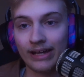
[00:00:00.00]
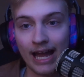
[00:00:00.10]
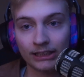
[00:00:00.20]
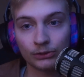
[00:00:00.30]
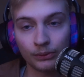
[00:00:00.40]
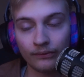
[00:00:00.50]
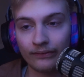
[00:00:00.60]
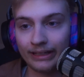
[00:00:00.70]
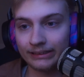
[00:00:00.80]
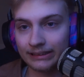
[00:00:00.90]
actual
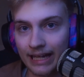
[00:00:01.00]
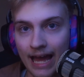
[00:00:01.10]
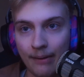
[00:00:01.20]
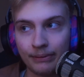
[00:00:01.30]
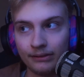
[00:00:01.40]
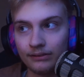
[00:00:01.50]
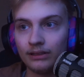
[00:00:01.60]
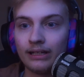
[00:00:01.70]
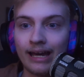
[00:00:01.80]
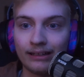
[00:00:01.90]
things that happened
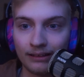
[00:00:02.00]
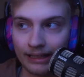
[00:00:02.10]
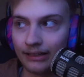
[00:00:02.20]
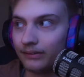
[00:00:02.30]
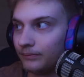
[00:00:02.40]
at LAN.